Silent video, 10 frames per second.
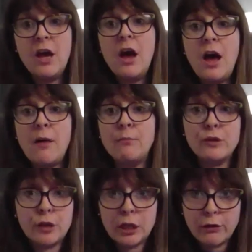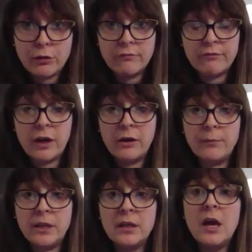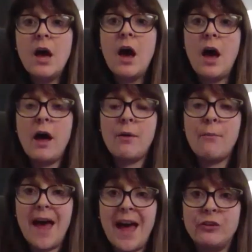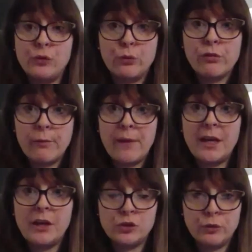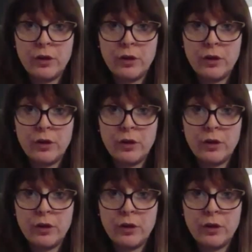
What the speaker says: to the local environment, and also making sure that